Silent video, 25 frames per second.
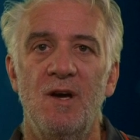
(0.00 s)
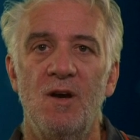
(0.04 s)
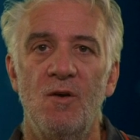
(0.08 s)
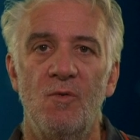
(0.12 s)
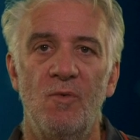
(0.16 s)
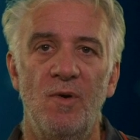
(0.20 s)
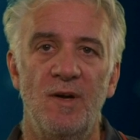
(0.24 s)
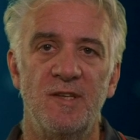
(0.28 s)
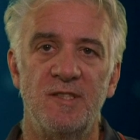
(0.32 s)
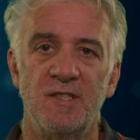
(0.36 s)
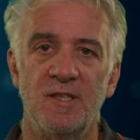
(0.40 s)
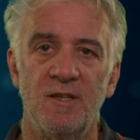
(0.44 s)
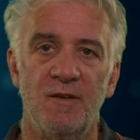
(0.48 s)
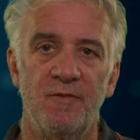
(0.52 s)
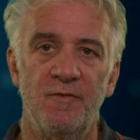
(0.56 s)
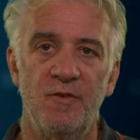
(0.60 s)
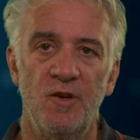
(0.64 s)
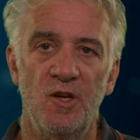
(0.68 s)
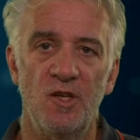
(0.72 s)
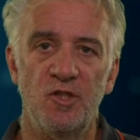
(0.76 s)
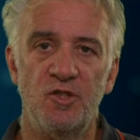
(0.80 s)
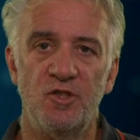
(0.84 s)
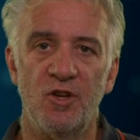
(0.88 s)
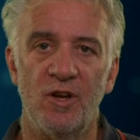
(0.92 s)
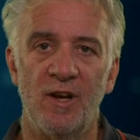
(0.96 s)
Whereas in the
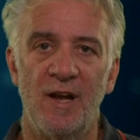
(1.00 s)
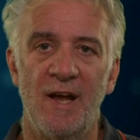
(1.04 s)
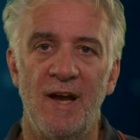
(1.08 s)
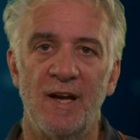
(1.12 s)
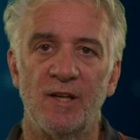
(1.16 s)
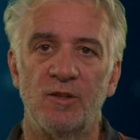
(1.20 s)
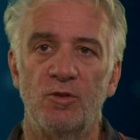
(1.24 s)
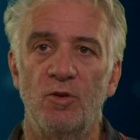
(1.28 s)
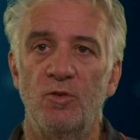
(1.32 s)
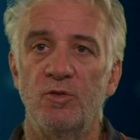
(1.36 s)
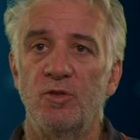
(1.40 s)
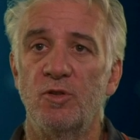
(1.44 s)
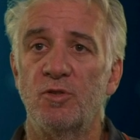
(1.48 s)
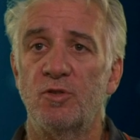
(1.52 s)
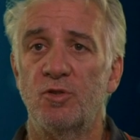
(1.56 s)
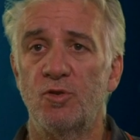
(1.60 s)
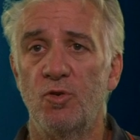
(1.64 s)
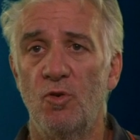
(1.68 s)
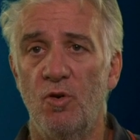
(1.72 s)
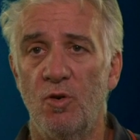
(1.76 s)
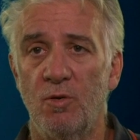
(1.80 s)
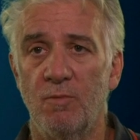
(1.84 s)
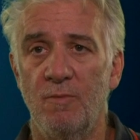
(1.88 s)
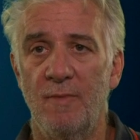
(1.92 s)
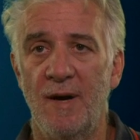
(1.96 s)
first journal article, you'd
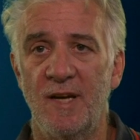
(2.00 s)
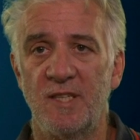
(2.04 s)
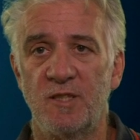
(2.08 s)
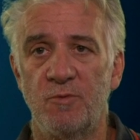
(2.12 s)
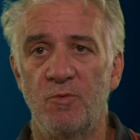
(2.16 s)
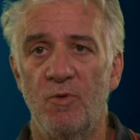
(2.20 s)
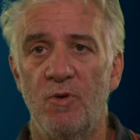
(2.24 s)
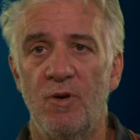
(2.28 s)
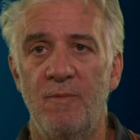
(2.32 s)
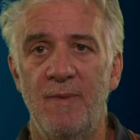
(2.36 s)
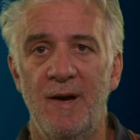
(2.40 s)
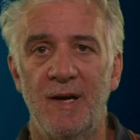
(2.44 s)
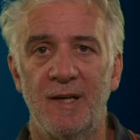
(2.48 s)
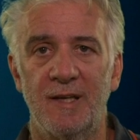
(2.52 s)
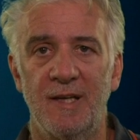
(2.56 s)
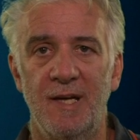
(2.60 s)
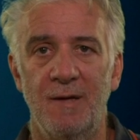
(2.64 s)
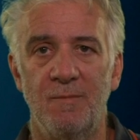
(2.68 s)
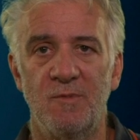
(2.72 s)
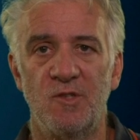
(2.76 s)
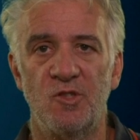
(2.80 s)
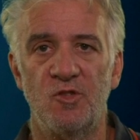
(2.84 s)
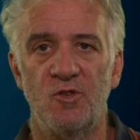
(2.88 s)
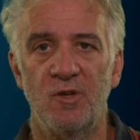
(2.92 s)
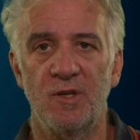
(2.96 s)
talk much more about
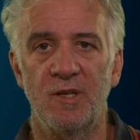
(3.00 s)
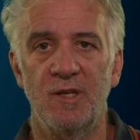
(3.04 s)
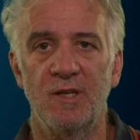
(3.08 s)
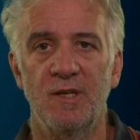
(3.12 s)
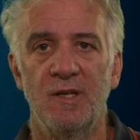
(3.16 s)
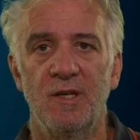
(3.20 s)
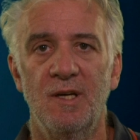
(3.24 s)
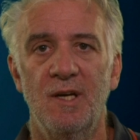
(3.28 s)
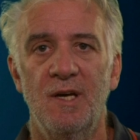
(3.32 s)
chemistry